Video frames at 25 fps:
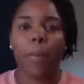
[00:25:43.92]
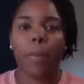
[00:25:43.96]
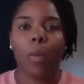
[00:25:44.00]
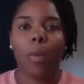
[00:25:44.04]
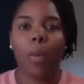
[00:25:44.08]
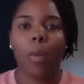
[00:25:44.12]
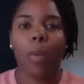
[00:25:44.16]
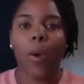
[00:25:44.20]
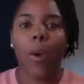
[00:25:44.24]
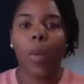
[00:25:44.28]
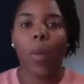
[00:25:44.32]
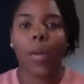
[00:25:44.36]

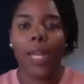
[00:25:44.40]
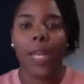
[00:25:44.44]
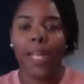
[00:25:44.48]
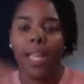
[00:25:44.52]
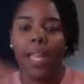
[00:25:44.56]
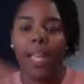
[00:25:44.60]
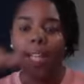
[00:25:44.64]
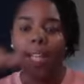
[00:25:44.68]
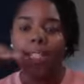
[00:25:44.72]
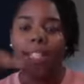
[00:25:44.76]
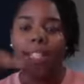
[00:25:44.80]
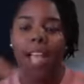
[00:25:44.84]
But when it
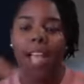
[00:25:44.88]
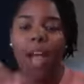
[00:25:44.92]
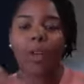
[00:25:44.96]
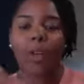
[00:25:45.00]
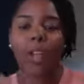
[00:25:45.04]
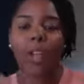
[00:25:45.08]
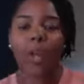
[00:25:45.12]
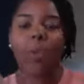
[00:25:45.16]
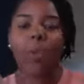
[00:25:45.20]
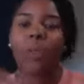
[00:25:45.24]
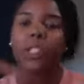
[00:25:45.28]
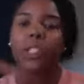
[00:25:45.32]
gets down
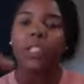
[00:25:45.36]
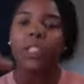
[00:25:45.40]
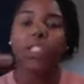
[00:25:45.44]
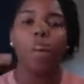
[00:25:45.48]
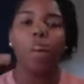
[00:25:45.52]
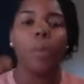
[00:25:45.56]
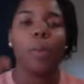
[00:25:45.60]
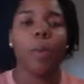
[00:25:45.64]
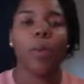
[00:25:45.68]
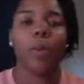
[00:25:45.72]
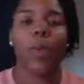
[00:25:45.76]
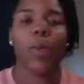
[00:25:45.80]
here, we're
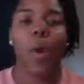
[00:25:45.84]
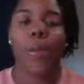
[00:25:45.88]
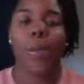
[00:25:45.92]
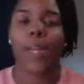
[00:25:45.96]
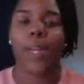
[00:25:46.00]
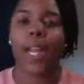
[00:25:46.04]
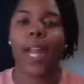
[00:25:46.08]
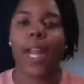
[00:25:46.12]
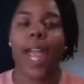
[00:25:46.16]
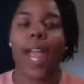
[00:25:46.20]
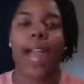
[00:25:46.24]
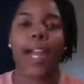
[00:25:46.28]
still performing
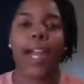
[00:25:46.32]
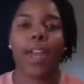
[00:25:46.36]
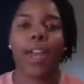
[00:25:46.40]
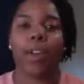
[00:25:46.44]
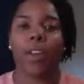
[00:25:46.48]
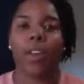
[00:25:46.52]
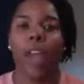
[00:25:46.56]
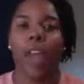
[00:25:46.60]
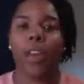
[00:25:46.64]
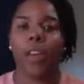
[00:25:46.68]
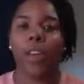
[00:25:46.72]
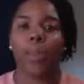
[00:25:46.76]
at 80 or
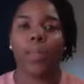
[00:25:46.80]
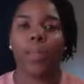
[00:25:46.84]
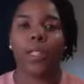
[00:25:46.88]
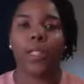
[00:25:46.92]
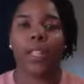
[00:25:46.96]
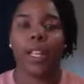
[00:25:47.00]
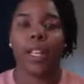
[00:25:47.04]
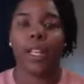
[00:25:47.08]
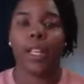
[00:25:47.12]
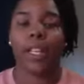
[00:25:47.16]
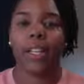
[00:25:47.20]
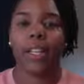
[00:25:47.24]

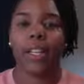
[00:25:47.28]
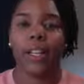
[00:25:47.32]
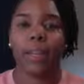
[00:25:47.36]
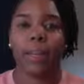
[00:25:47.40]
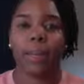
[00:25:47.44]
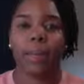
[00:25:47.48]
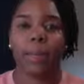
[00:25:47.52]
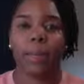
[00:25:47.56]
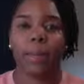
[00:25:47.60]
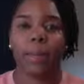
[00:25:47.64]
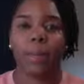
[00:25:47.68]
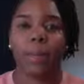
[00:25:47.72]
90%
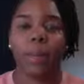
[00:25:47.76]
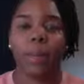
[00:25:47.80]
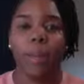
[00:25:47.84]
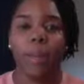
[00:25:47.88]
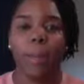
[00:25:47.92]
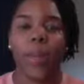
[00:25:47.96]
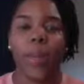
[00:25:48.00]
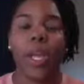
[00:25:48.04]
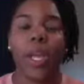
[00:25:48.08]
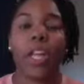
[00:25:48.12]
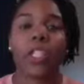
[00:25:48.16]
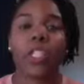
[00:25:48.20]

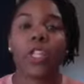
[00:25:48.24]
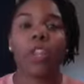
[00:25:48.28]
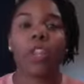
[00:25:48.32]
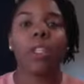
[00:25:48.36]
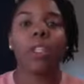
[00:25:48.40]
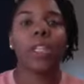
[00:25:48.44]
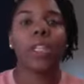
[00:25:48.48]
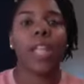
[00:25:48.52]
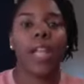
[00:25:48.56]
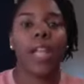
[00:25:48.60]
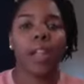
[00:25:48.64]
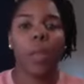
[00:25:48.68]
because you're
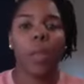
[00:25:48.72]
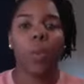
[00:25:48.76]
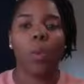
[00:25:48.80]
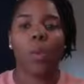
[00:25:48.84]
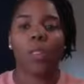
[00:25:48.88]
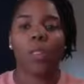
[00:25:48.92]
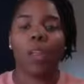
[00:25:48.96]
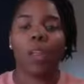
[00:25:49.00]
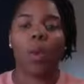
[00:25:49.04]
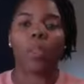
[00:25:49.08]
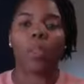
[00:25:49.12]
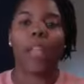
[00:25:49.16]
leading
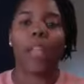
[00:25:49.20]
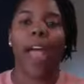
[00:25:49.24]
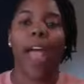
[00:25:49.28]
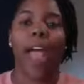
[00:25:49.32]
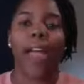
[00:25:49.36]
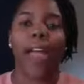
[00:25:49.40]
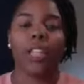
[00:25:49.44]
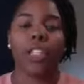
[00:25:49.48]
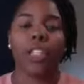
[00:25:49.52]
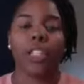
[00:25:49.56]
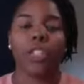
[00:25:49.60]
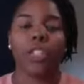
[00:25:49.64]
with those
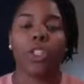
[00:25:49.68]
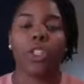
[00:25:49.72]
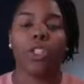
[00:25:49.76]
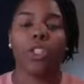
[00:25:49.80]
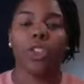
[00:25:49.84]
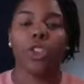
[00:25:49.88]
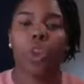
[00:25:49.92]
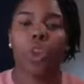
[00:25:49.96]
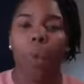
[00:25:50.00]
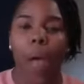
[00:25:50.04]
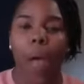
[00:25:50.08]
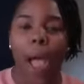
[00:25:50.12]
actions.
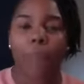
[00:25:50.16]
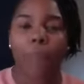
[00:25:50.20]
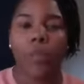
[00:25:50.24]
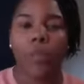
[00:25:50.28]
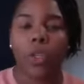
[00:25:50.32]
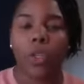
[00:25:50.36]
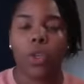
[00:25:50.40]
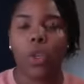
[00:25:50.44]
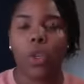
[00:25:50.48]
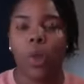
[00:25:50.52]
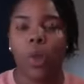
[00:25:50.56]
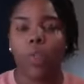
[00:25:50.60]
You have
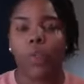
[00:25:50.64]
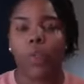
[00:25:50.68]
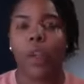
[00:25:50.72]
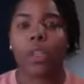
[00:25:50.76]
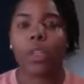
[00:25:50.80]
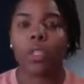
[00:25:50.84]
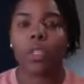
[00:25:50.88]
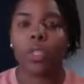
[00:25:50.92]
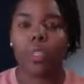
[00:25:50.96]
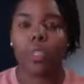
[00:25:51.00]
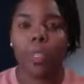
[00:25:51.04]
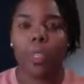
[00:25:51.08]
to do it
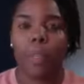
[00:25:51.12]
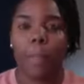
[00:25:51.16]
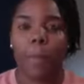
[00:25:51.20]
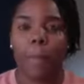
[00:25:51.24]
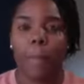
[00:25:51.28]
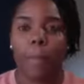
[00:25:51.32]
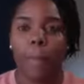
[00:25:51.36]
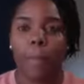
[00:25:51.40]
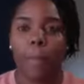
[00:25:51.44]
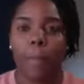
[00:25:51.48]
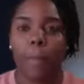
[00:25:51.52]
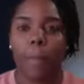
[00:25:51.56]
first.
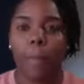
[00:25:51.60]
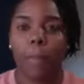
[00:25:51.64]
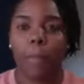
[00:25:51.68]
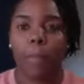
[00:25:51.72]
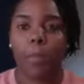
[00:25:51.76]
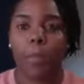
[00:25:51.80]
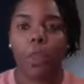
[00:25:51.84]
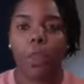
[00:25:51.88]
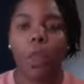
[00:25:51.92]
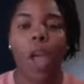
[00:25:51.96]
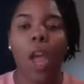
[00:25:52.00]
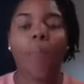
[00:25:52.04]

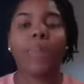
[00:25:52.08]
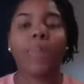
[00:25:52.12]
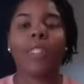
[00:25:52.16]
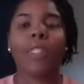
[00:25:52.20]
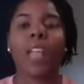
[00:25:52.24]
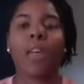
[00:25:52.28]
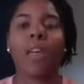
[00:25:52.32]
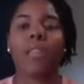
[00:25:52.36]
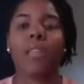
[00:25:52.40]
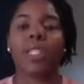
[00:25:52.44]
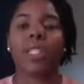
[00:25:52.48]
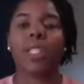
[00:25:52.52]
Drop
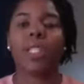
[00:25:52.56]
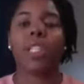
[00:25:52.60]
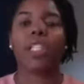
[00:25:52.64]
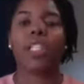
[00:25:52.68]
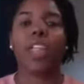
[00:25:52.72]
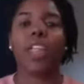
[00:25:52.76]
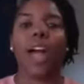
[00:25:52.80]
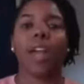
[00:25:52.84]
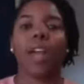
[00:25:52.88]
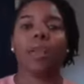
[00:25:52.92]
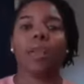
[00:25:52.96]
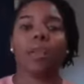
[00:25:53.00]
7s in the
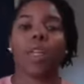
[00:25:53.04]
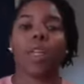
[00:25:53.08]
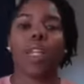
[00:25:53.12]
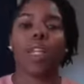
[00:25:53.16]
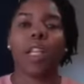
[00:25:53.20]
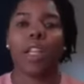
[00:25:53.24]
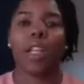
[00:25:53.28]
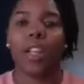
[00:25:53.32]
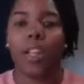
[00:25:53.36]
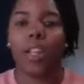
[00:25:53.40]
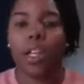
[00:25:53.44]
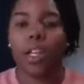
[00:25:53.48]
chat if we're
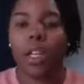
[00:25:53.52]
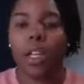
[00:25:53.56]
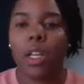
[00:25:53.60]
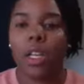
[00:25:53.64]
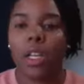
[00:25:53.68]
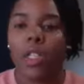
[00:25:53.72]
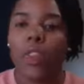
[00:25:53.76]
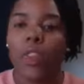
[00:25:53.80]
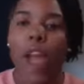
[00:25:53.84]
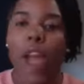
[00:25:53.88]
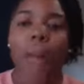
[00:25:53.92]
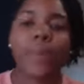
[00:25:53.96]
good.
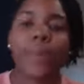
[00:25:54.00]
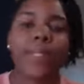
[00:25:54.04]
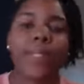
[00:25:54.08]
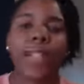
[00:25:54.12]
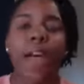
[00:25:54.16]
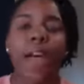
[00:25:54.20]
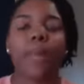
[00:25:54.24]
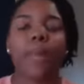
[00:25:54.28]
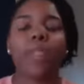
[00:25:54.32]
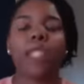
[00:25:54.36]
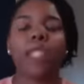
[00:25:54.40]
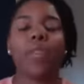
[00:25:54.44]
Drop
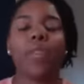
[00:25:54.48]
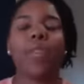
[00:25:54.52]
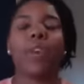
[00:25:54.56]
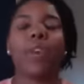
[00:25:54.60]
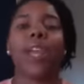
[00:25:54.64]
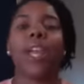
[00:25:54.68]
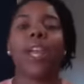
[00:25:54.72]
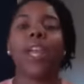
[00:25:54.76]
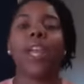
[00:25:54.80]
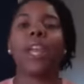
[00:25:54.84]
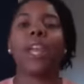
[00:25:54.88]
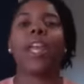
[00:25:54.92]
7s if you're
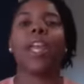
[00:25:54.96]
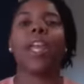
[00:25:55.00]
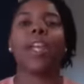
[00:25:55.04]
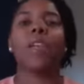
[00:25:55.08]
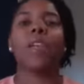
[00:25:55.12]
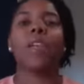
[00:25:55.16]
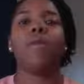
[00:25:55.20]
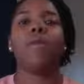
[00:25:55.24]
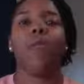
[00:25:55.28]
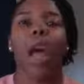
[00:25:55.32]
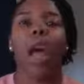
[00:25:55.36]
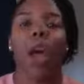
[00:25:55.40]
getting
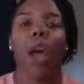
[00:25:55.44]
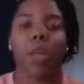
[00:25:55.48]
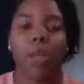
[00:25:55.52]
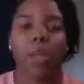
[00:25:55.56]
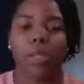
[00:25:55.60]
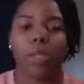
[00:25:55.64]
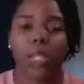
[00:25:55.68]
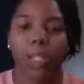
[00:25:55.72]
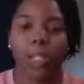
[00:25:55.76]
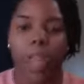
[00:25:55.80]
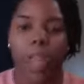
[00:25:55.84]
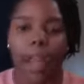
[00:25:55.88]
any value
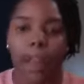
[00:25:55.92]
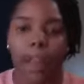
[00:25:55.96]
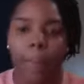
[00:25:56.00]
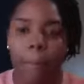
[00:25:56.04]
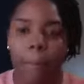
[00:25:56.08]
tonight.